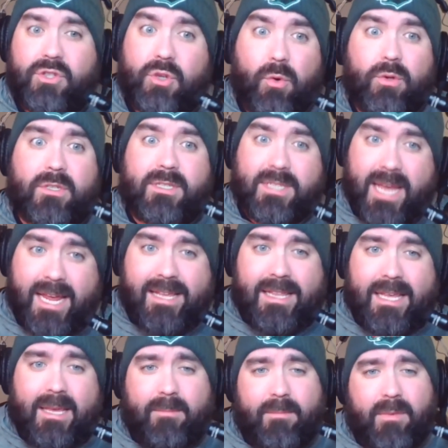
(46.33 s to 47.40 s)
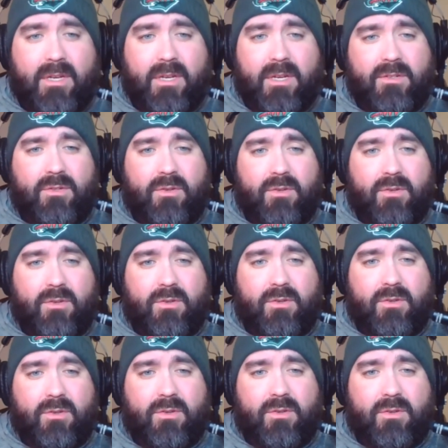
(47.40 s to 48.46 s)
your daily Minnesota Wild
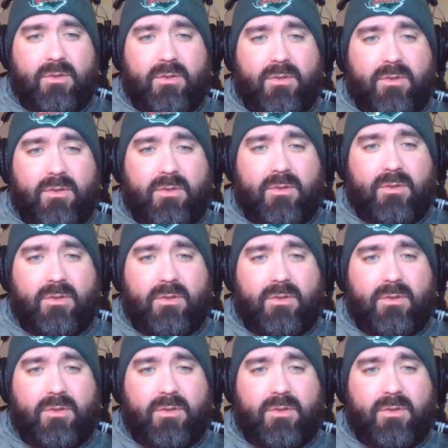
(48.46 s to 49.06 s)
podcast,